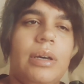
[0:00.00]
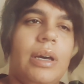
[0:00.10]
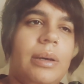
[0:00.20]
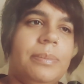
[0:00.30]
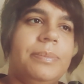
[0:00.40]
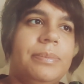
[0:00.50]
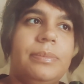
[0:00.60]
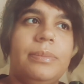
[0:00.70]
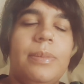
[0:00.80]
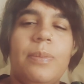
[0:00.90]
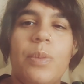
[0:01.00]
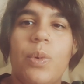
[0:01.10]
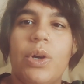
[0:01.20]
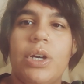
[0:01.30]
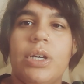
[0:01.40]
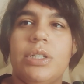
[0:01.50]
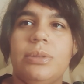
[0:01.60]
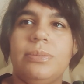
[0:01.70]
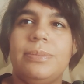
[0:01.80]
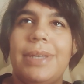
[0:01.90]
um, more,
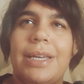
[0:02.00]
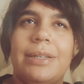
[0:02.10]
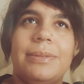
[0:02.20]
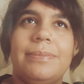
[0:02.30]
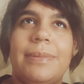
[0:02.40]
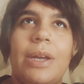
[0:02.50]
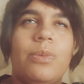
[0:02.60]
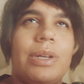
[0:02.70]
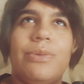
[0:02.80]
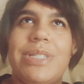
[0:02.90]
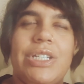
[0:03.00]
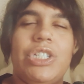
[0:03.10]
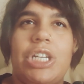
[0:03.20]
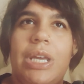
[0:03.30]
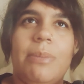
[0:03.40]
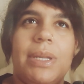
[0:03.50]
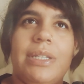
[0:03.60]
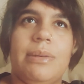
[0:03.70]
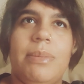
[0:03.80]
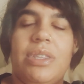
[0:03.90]
like, I don't, I don't want to say genie, but
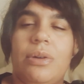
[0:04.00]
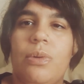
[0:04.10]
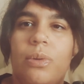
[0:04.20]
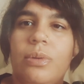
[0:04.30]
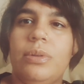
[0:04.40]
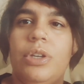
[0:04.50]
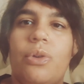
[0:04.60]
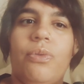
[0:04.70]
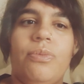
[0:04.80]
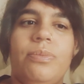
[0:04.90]
it's a mythical, you know,